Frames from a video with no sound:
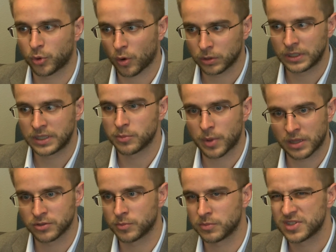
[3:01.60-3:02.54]
probably in
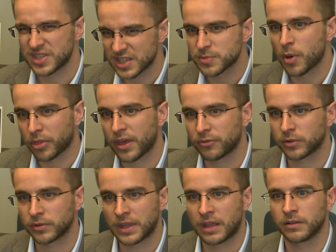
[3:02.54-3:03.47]
Belgium six months
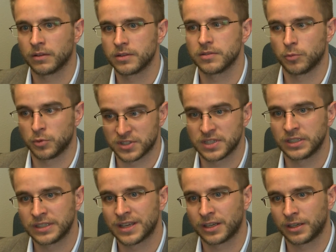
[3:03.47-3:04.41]
after that, we're still
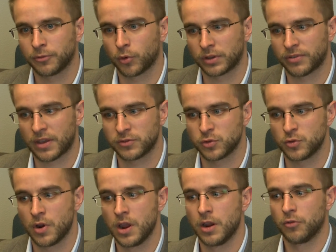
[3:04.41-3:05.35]
in 1945,
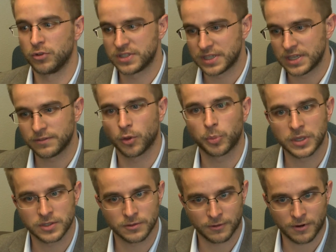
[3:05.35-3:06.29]
to receive the
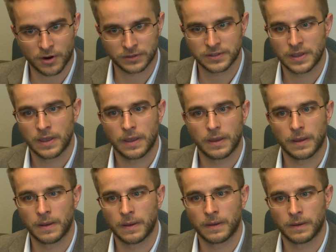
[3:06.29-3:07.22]
piece of art
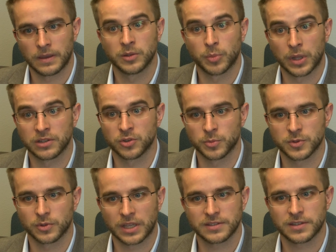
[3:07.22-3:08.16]
in Belgium.
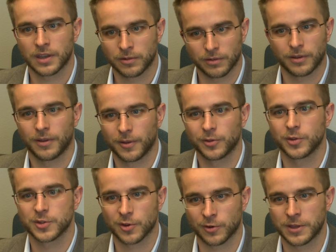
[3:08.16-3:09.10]
So that's kind of a, the
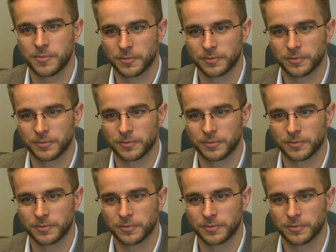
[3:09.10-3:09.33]
story.